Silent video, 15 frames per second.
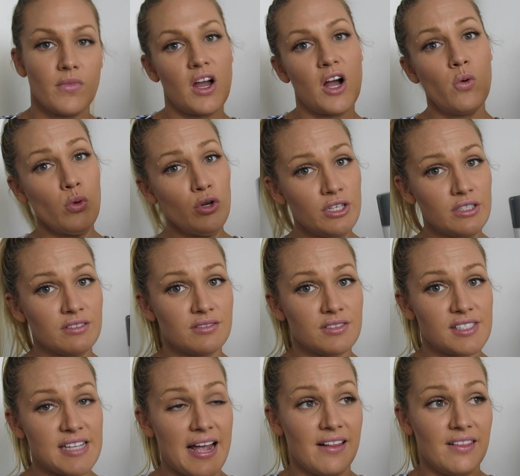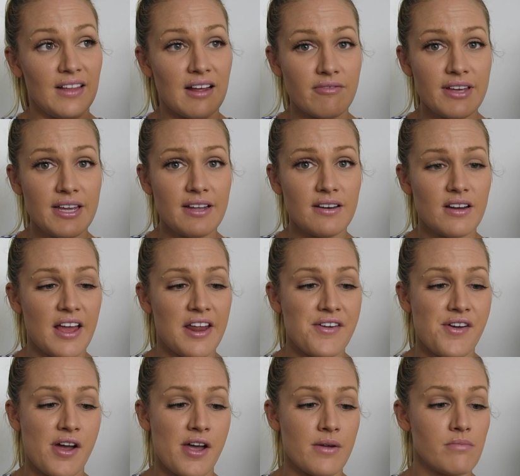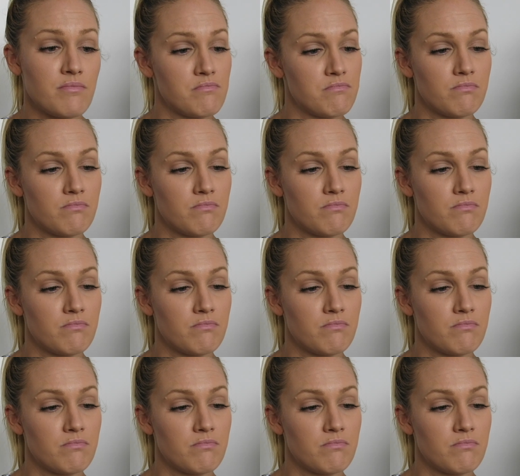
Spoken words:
I wouldn't say I love it and I